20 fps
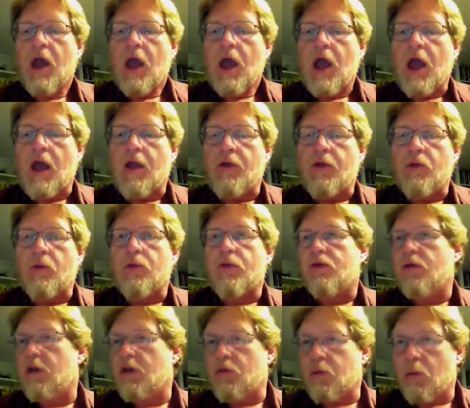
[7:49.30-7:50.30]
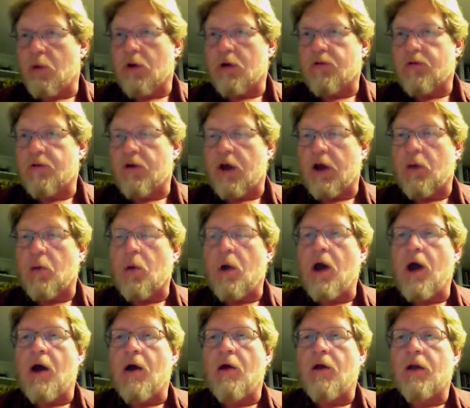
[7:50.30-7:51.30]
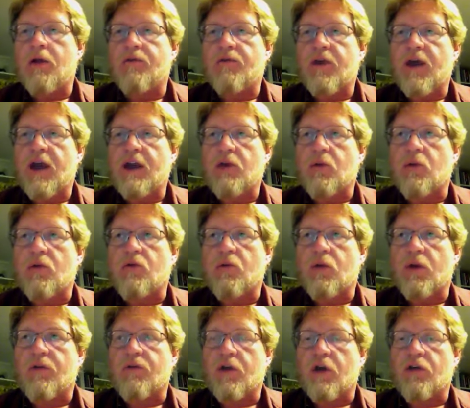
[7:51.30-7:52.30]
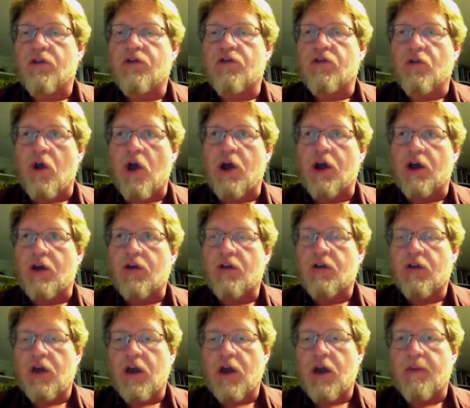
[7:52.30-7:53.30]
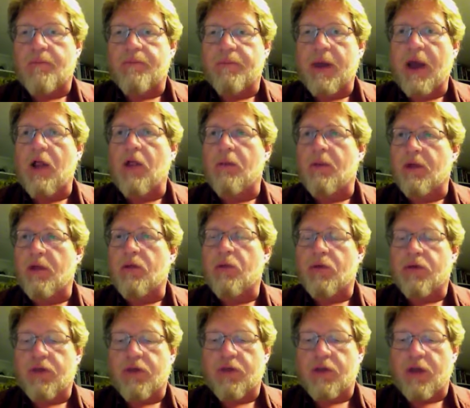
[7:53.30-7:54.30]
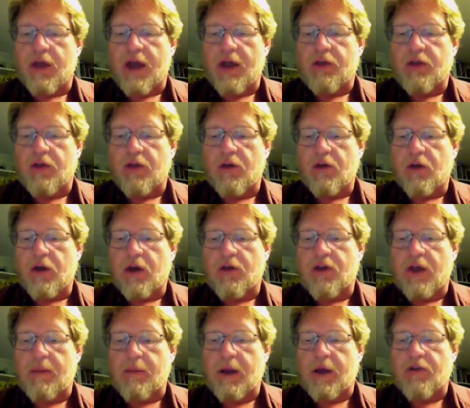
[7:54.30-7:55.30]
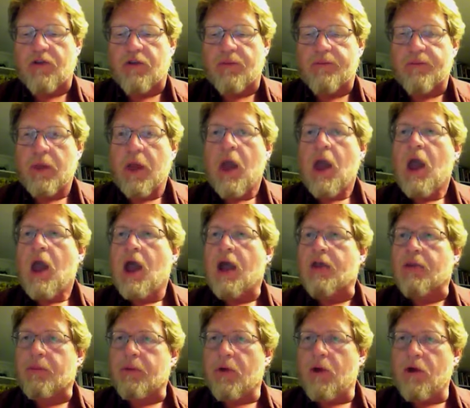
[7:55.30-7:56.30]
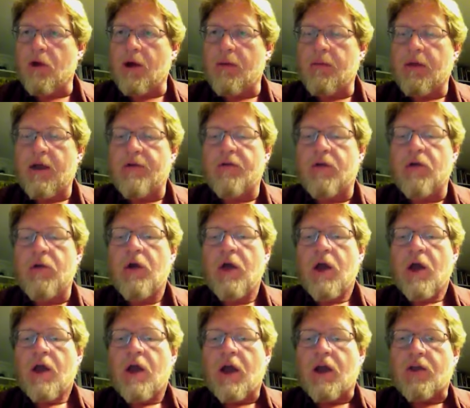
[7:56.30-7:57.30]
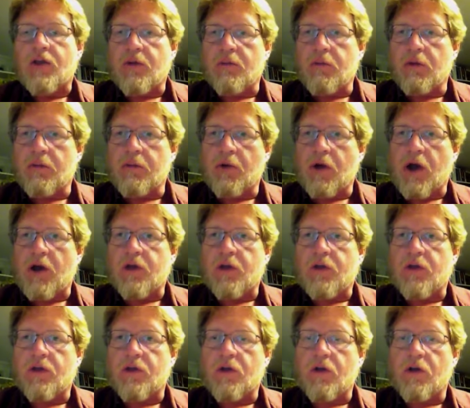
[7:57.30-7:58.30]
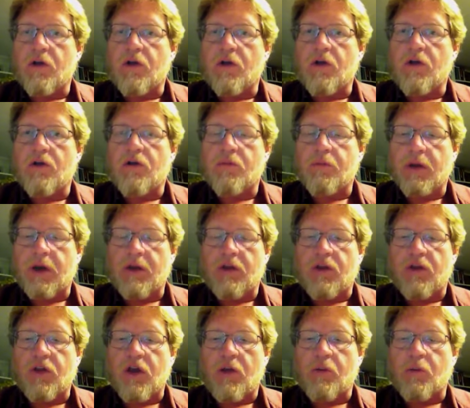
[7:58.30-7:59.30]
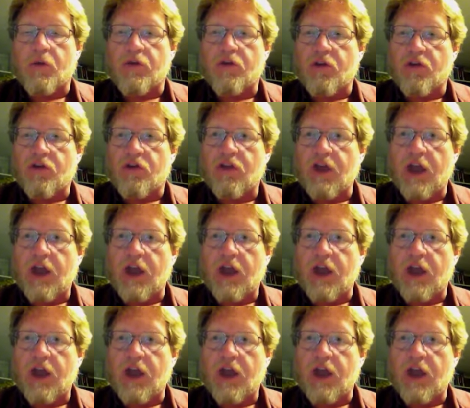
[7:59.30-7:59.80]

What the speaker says: And it's worked very well, and in fact, it was one of our strongest elements within the last examination. At the program level, a similar process occurs, but it's done with just